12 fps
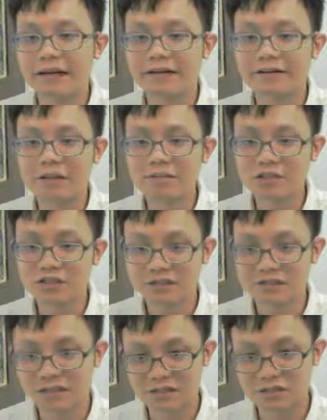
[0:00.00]
diagram
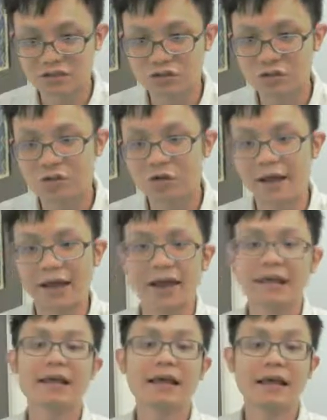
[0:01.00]
6 show
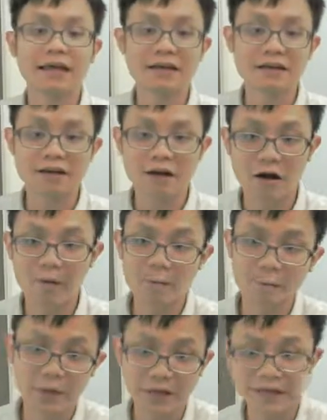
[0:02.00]
an
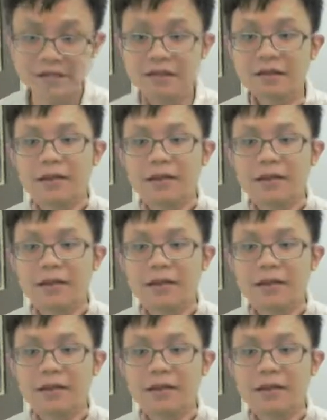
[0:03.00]
incomplete